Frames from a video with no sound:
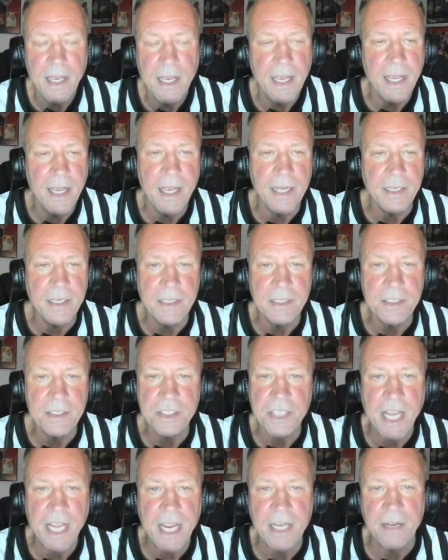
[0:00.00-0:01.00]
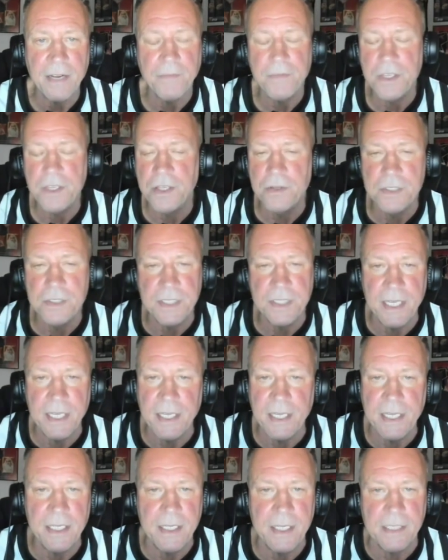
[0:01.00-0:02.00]
And Shane, if you see,
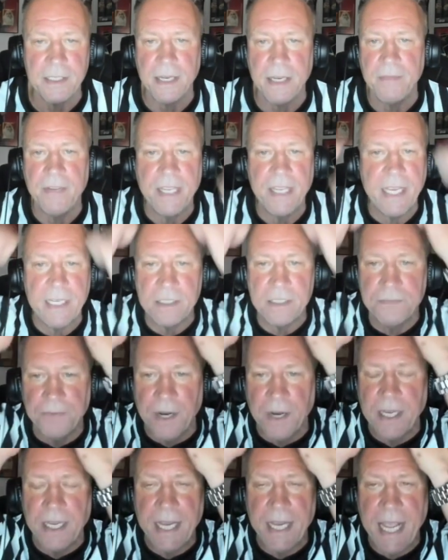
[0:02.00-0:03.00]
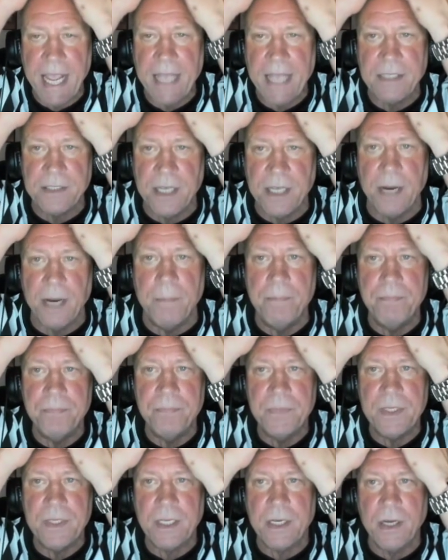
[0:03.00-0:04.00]
he doesn't even get his fucking hands up
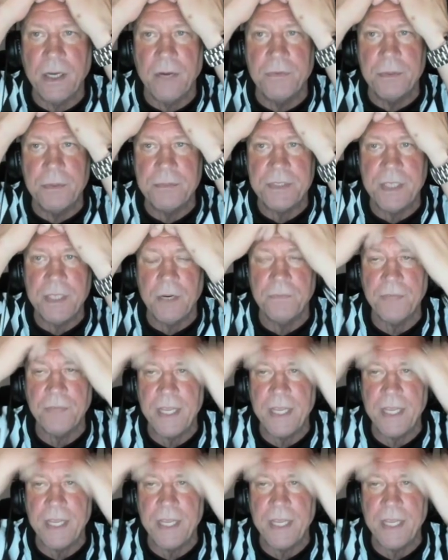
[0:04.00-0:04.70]
to cover himself.